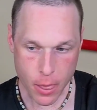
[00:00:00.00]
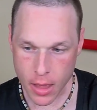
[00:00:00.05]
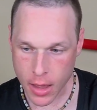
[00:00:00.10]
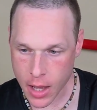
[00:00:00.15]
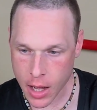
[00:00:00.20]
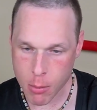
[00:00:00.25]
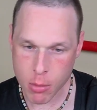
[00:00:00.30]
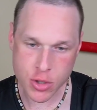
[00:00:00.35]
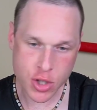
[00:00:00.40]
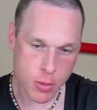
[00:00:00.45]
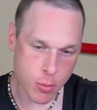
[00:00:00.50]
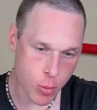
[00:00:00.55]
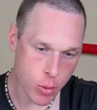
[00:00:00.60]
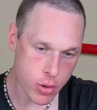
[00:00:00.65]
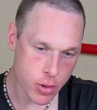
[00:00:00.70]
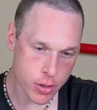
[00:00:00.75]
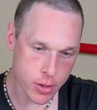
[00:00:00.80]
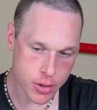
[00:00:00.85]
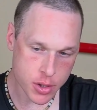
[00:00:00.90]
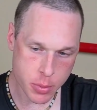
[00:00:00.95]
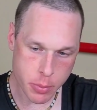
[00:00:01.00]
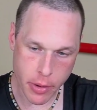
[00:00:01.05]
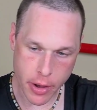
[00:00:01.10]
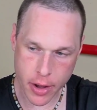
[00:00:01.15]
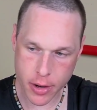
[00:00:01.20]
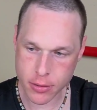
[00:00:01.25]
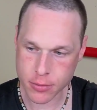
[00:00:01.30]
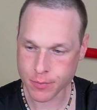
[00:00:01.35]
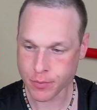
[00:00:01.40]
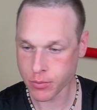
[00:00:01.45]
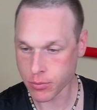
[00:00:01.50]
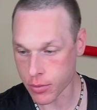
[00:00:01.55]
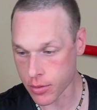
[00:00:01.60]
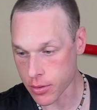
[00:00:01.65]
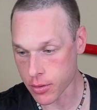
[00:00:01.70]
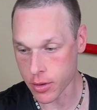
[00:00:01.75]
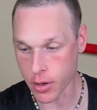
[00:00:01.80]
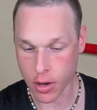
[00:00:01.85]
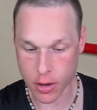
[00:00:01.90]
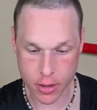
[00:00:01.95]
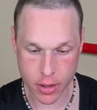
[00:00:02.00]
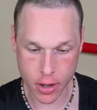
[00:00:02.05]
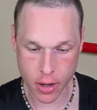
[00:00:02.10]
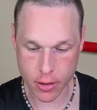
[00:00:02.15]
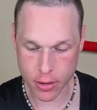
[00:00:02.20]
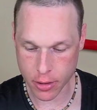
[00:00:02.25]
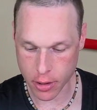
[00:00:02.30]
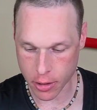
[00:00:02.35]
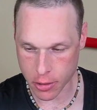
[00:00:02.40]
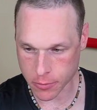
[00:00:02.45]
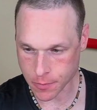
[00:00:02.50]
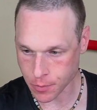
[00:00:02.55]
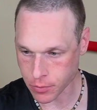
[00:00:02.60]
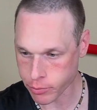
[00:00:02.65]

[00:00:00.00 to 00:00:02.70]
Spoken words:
How much I'm willing to spend, yada yada yada.